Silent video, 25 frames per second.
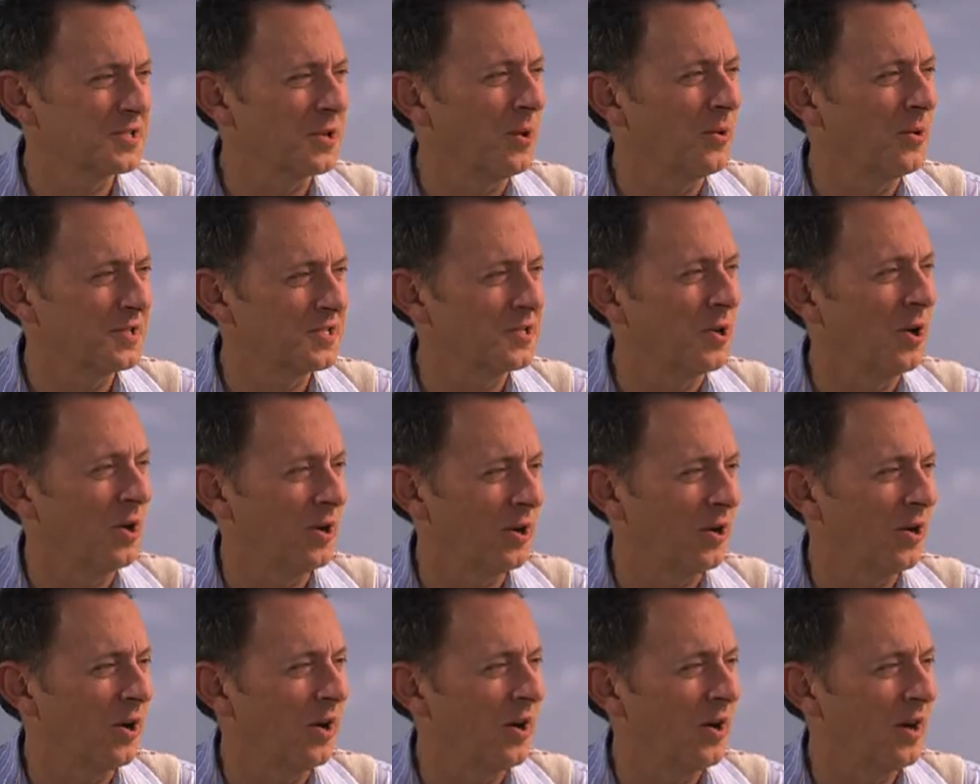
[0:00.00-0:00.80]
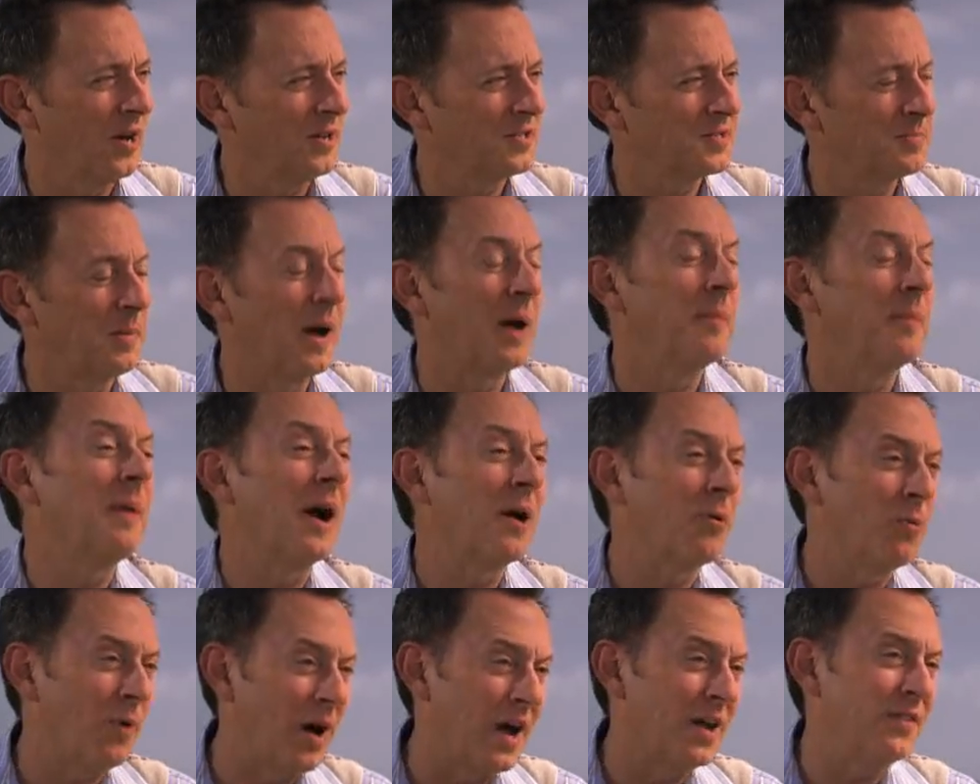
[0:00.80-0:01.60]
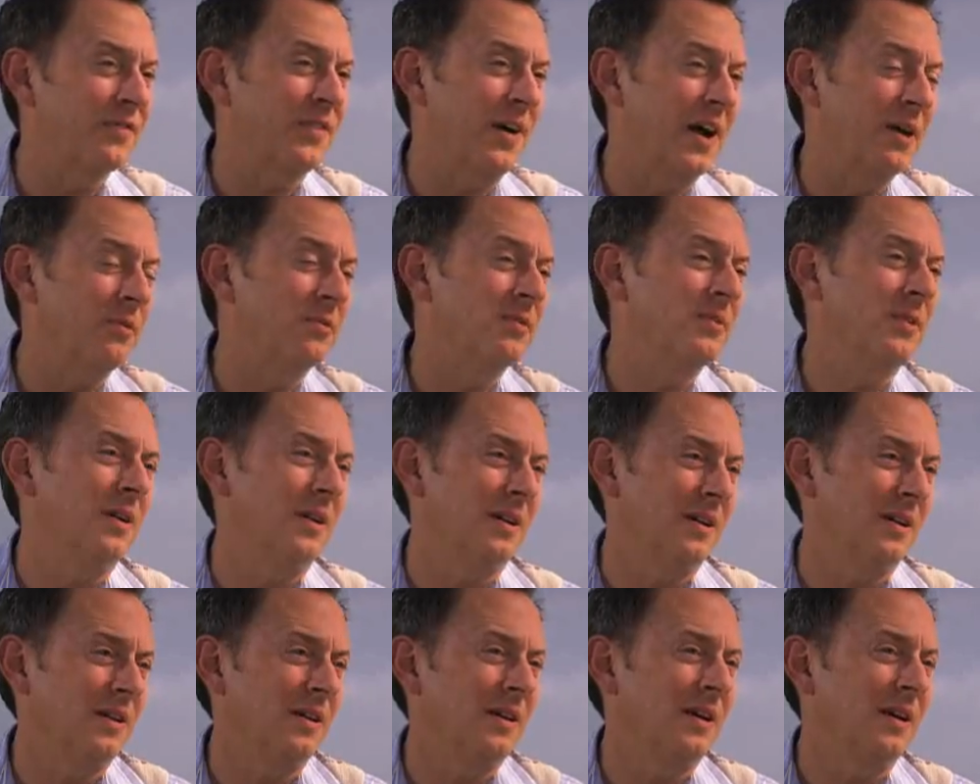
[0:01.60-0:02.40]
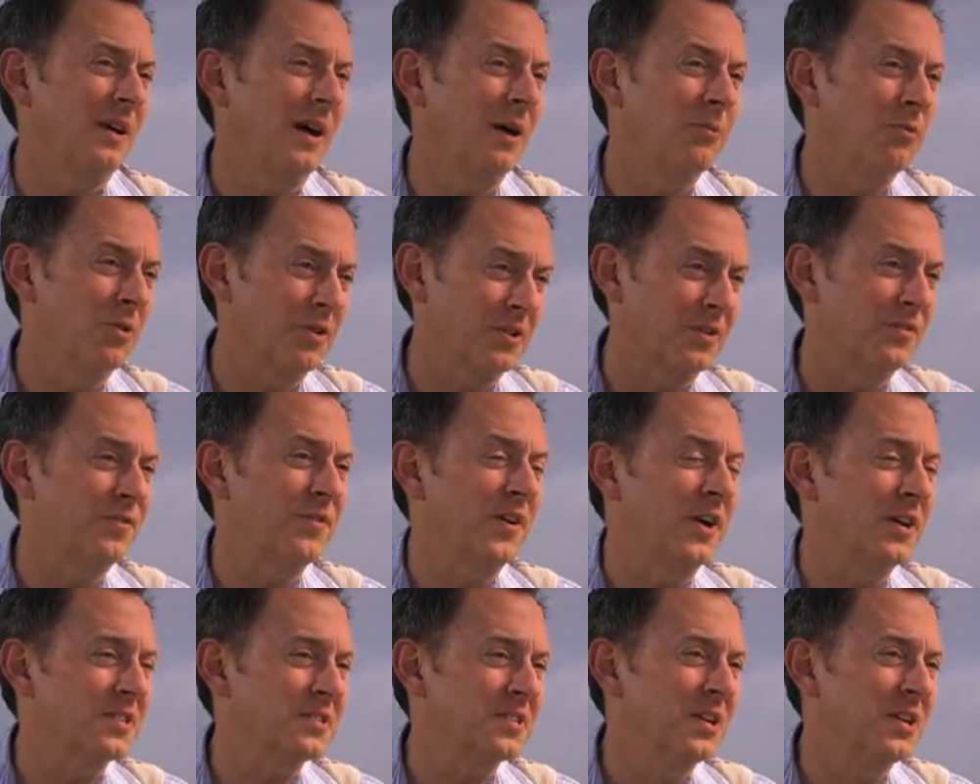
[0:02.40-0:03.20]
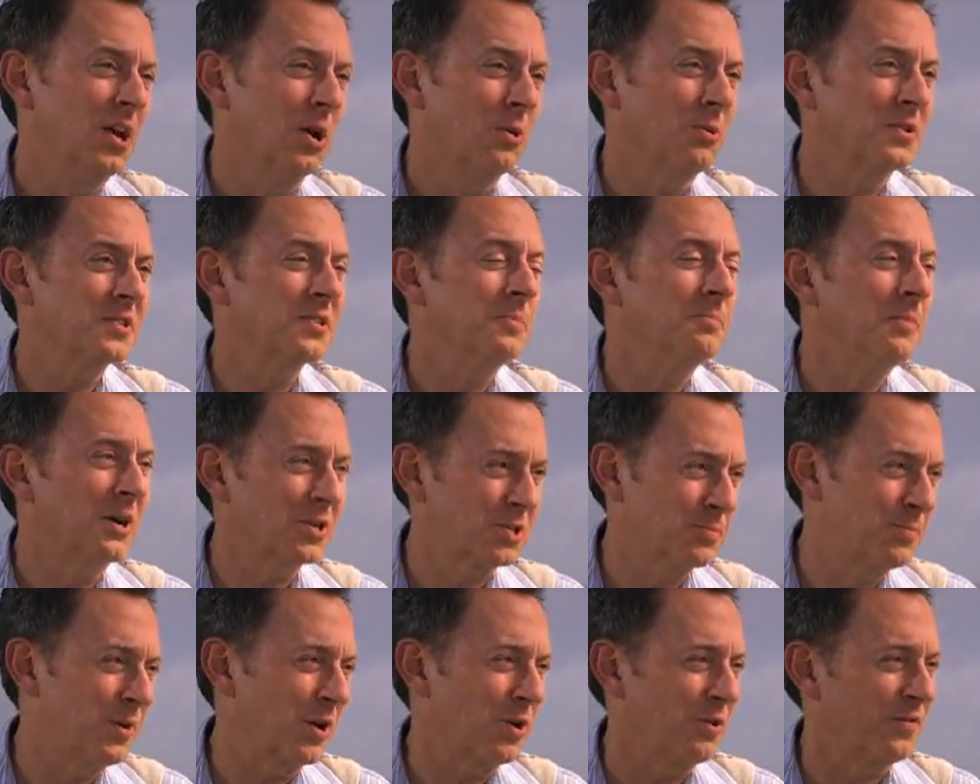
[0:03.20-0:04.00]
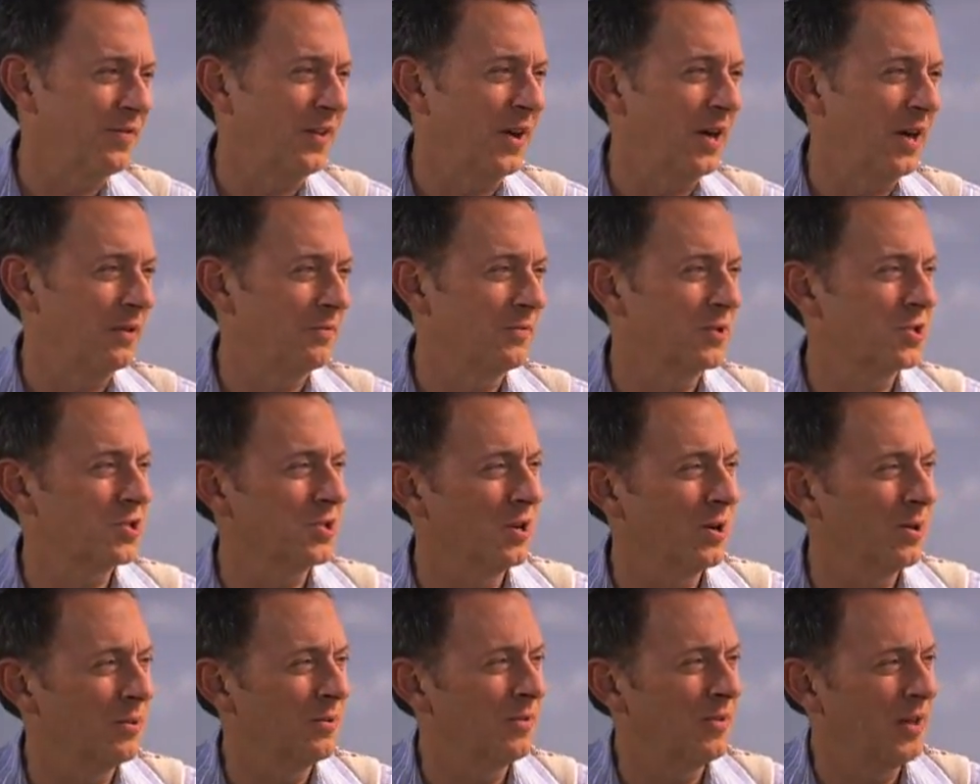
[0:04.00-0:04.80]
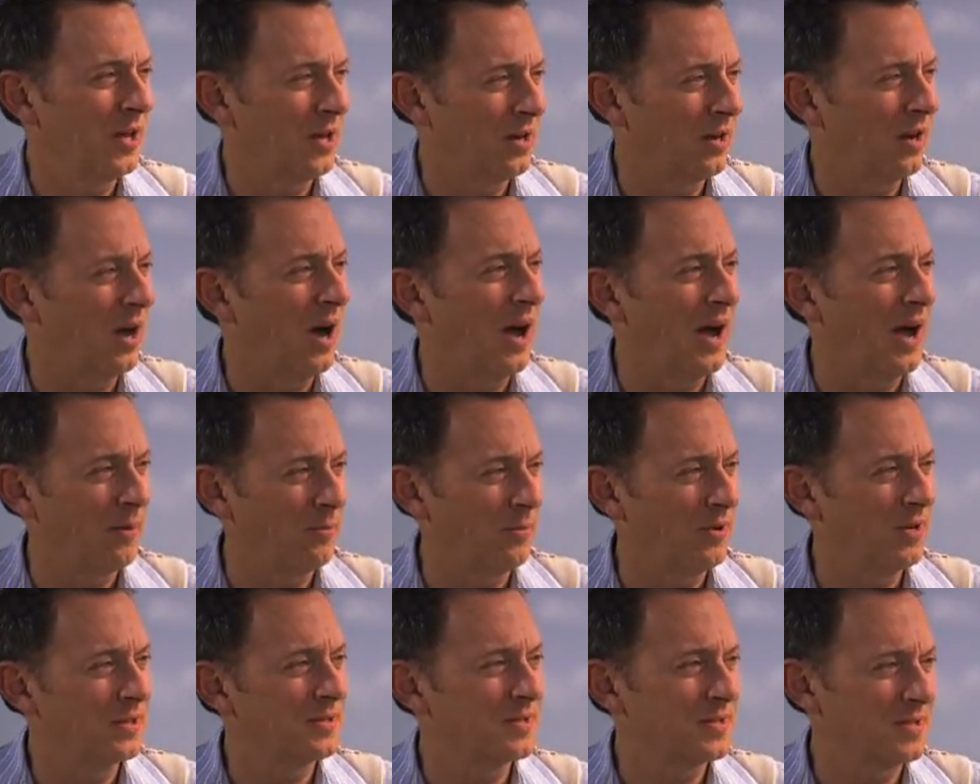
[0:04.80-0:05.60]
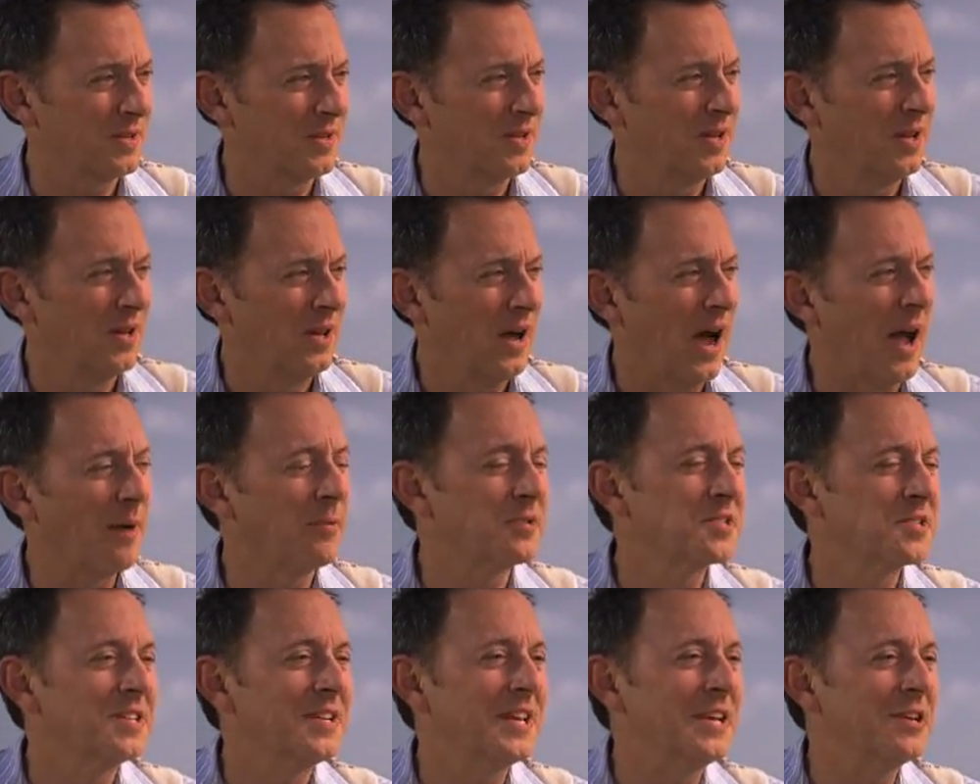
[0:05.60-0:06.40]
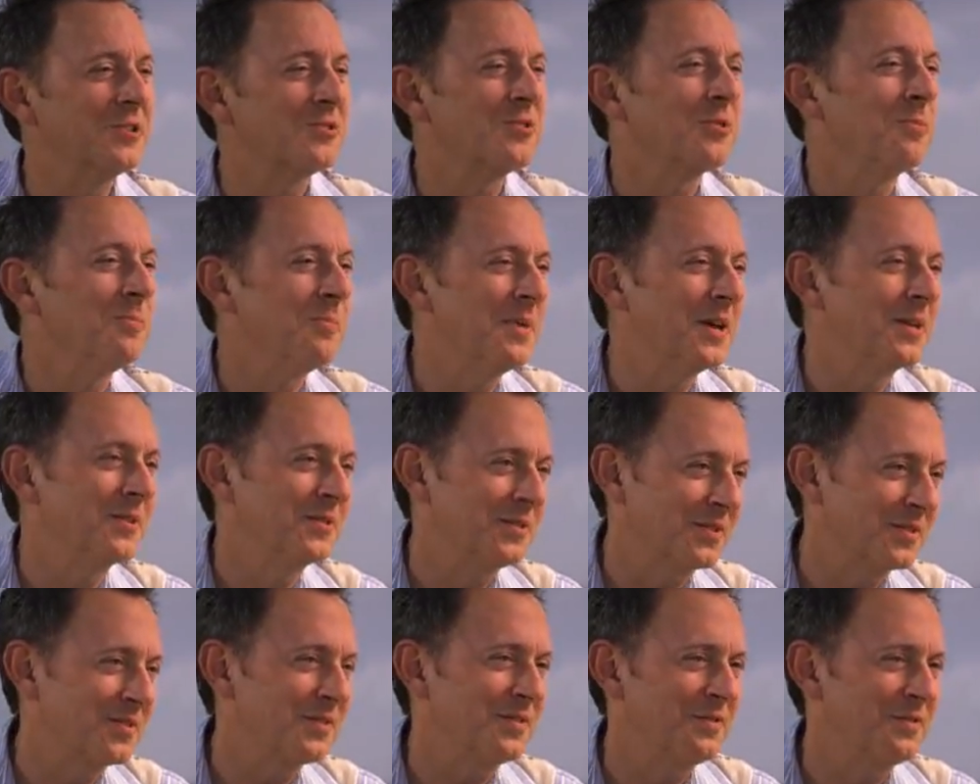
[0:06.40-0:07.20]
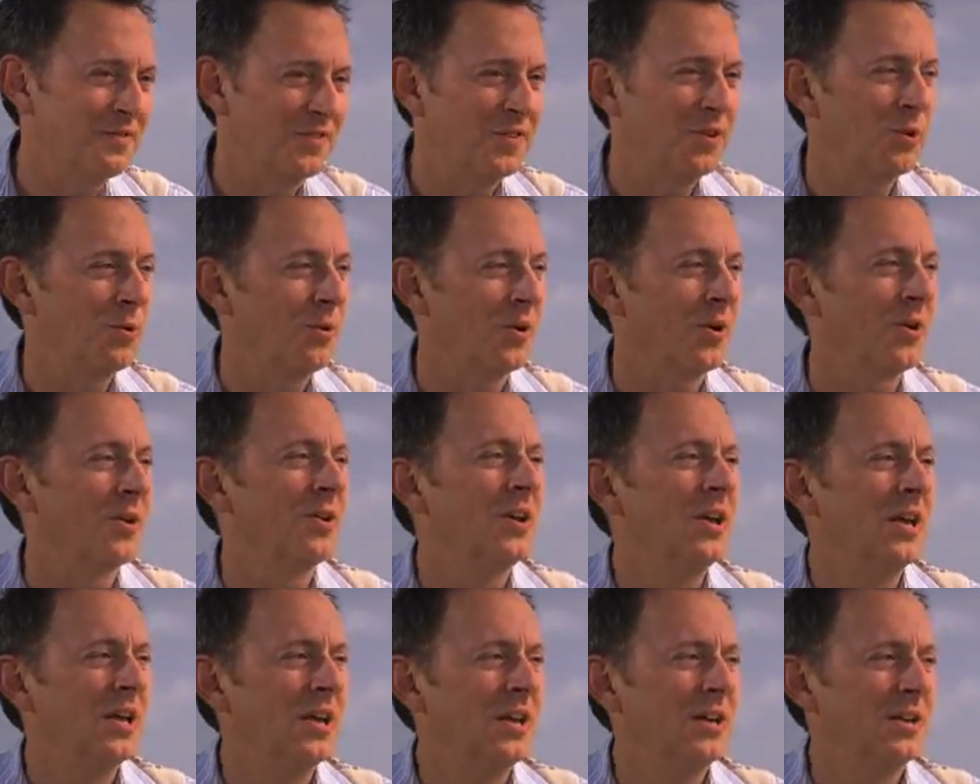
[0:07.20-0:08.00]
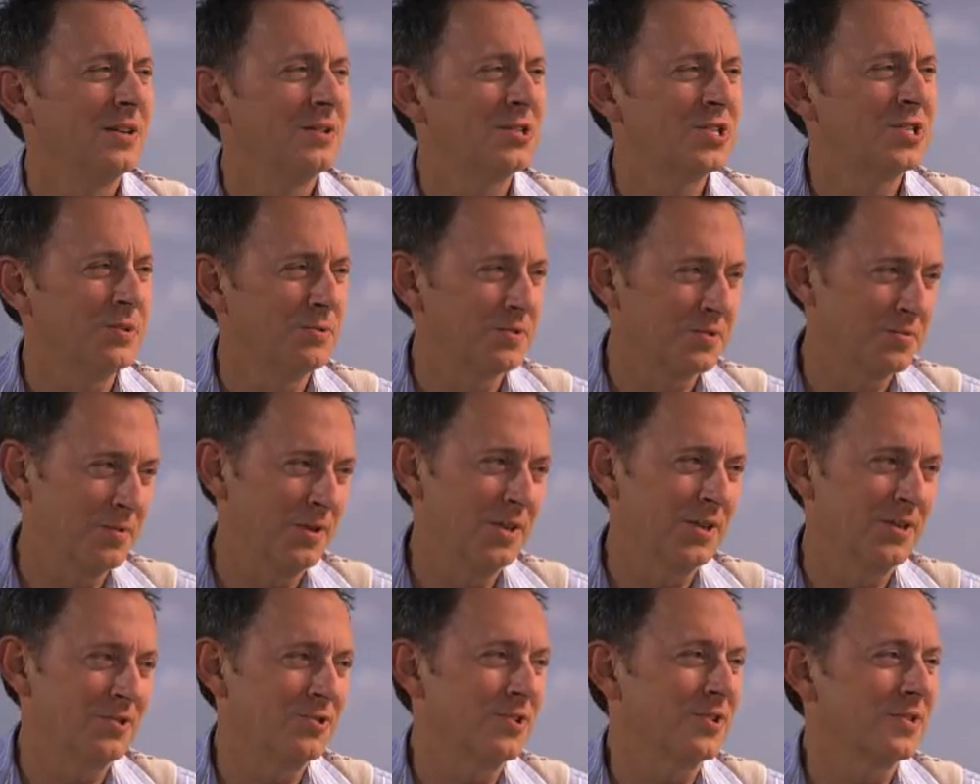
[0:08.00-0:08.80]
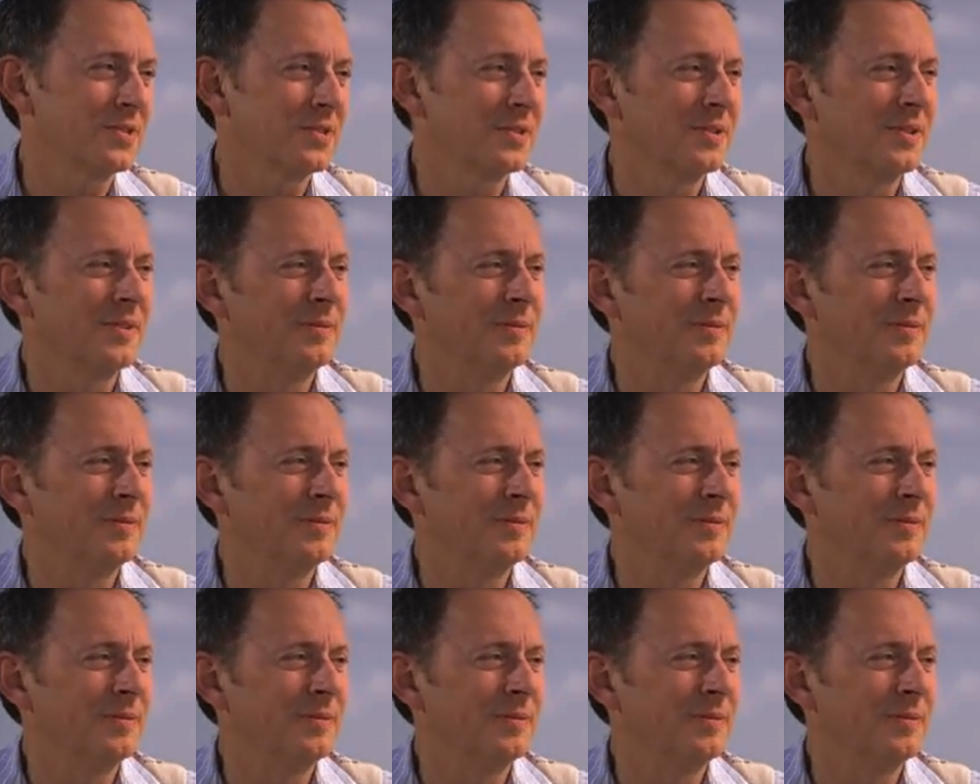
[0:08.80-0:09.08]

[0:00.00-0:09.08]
always on at our house. My wife, I will confess, was a much bigger fan of the show than I was. I was an intermittent viewer. She was religious.